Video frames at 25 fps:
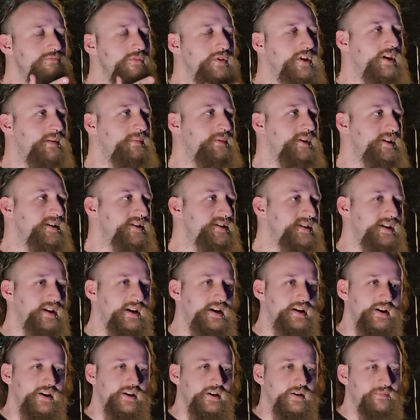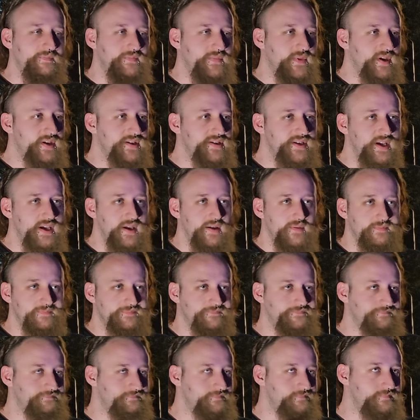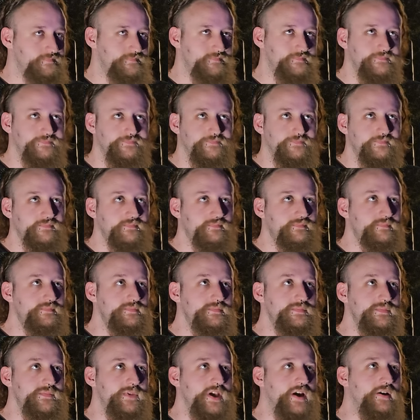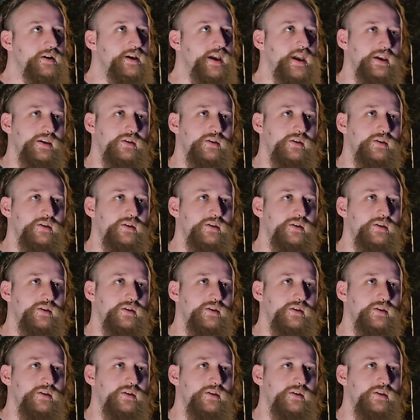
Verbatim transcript: "Give me a scenario." And I was like, "Okay,